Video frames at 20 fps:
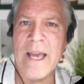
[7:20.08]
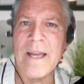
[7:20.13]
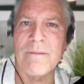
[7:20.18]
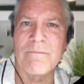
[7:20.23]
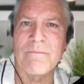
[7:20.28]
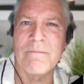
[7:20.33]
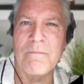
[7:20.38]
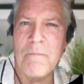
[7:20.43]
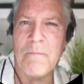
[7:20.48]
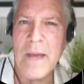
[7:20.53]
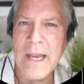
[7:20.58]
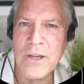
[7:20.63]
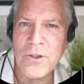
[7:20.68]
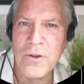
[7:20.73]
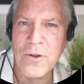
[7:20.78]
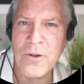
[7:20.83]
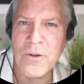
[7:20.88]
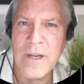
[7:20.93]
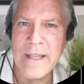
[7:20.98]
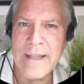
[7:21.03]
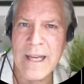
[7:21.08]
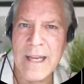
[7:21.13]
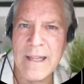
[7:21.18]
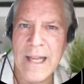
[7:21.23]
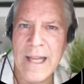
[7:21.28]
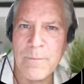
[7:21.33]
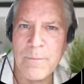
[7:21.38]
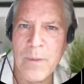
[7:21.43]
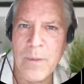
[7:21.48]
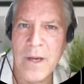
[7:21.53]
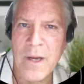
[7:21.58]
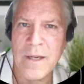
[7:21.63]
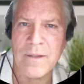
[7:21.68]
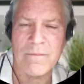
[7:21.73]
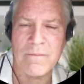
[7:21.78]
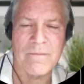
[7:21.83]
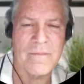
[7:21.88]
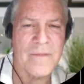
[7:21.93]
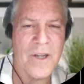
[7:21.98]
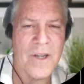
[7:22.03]
So again, make sure and hit that
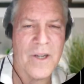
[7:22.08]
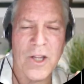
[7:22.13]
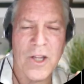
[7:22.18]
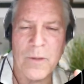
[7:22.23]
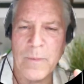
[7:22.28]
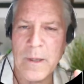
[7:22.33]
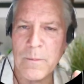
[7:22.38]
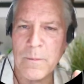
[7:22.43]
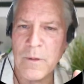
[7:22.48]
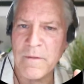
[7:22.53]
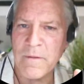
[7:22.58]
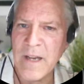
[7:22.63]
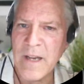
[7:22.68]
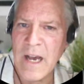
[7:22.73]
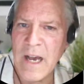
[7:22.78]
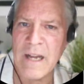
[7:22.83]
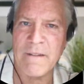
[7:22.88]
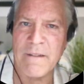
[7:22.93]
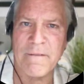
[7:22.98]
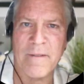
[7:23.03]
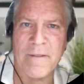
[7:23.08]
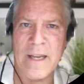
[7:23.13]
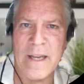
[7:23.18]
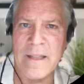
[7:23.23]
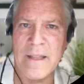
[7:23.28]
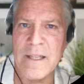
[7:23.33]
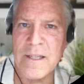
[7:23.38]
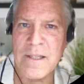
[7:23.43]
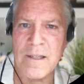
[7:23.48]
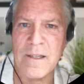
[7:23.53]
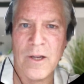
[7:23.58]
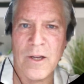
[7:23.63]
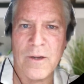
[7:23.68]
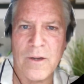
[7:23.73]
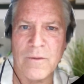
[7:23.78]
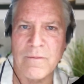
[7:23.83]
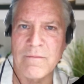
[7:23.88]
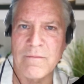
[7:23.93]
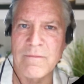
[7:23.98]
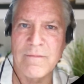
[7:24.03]
like button. Other people have got to find
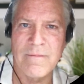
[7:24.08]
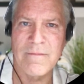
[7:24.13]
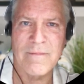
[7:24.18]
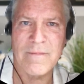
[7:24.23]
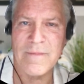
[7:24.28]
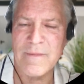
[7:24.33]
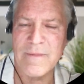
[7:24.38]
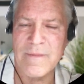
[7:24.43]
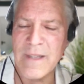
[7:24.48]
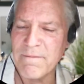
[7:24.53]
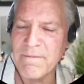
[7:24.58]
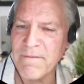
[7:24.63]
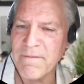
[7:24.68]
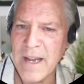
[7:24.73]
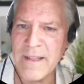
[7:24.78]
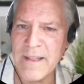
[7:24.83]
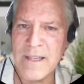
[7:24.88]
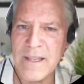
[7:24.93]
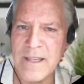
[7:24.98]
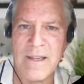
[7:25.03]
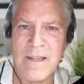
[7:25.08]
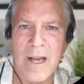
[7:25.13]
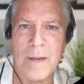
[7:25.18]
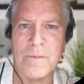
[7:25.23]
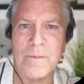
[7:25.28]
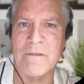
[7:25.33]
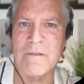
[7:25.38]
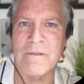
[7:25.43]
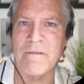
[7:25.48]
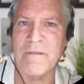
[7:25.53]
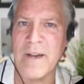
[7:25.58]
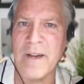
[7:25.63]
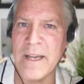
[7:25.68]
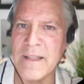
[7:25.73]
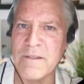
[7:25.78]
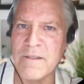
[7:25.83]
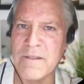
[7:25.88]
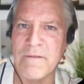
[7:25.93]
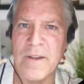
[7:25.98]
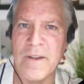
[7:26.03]
this loan, find this
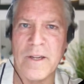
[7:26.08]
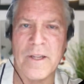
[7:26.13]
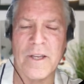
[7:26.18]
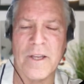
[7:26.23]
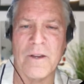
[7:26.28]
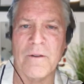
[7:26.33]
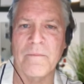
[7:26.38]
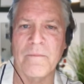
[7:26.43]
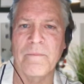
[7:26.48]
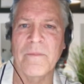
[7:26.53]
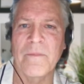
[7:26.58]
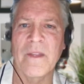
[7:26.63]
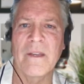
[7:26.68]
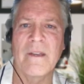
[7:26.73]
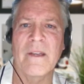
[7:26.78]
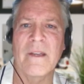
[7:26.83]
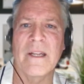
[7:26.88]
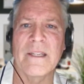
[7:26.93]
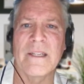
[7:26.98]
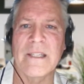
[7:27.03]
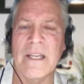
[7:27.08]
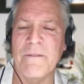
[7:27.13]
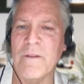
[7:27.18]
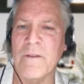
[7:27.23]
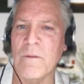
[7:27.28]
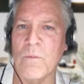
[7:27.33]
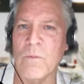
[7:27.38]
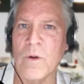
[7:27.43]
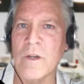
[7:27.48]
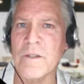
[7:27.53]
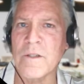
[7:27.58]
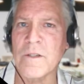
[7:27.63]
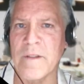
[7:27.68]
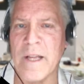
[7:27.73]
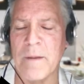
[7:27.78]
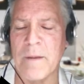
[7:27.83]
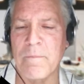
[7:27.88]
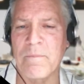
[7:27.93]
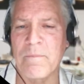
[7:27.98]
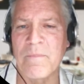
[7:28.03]
option, find this video, and see if
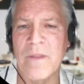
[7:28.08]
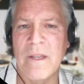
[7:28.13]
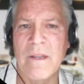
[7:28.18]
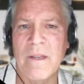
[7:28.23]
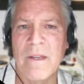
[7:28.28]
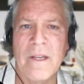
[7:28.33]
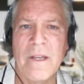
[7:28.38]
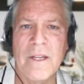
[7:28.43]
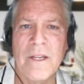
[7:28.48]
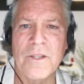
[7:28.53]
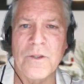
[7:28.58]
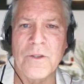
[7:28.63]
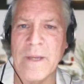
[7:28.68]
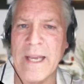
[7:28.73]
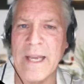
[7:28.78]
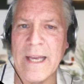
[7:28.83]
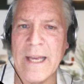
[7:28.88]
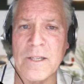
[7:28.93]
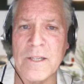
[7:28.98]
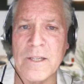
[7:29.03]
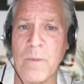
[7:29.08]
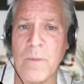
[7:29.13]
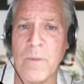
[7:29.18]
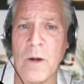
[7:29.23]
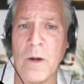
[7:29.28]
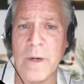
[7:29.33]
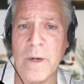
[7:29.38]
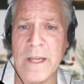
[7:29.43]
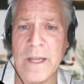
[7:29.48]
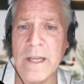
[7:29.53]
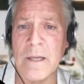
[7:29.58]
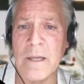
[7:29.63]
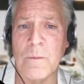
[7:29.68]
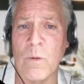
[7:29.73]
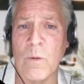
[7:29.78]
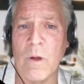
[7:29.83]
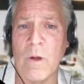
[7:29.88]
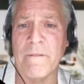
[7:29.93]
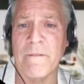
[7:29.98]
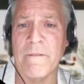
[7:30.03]
it works for them. So can this
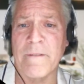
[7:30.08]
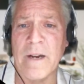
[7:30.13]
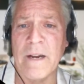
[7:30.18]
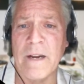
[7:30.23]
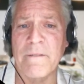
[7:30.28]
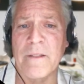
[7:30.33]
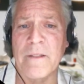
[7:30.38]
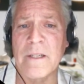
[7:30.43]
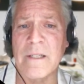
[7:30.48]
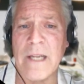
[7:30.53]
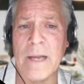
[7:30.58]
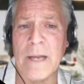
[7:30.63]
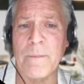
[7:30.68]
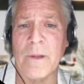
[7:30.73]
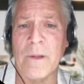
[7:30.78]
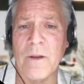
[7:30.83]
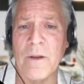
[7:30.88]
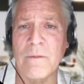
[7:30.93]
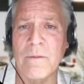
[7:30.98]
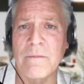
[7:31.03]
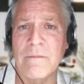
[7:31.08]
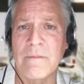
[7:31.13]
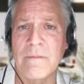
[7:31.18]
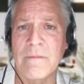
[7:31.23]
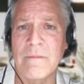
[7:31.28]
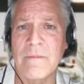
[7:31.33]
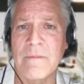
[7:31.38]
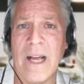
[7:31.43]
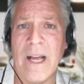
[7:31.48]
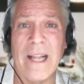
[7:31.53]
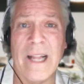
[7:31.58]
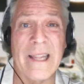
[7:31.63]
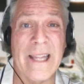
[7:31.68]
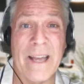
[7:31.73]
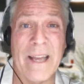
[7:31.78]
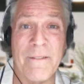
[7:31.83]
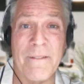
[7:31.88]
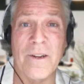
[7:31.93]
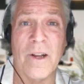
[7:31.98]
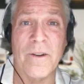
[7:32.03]
borrower income qualify for this type of loan?
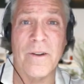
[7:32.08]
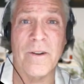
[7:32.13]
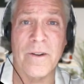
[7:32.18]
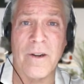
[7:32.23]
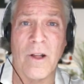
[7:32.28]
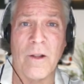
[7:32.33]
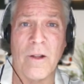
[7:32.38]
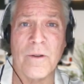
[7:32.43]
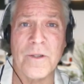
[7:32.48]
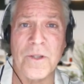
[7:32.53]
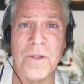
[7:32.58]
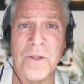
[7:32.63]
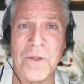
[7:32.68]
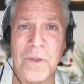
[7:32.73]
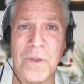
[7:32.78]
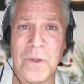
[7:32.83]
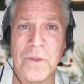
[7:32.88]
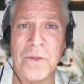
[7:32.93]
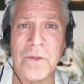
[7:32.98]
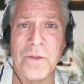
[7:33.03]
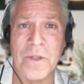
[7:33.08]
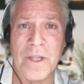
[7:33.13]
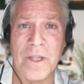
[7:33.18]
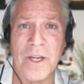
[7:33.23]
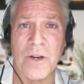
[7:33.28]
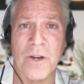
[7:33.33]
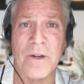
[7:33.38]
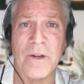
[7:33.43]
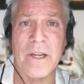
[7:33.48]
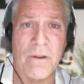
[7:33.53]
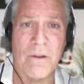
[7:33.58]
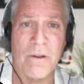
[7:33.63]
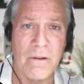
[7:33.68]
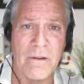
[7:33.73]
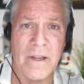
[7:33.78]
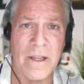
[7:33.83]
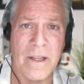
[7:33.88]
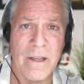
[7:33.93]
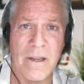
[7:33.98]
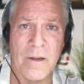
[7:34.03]
$1,100 in Social
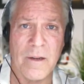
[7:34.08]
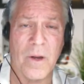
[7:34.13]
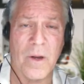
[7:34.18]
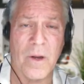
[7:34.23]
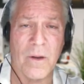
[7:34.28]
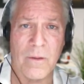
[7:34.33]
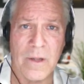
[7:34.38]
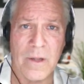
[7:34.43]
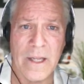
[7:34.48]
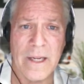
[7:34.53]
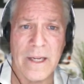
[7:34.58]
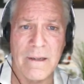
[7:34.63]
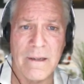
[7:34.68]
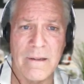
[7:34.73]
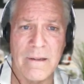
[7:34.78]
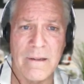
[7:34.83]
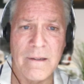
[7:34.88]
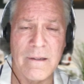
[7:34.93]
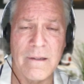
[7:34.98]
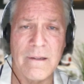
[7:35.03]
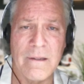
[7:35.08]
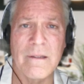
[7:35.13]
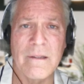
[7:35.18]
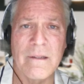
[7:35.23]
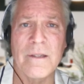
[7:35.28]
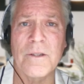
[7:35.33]
Security earned income only